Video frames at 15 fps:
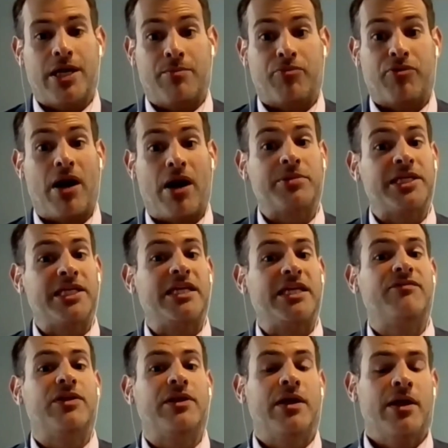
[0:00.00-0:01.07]
and probably
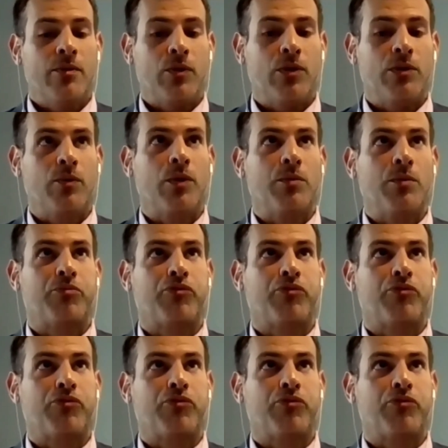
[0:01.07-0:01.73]
even will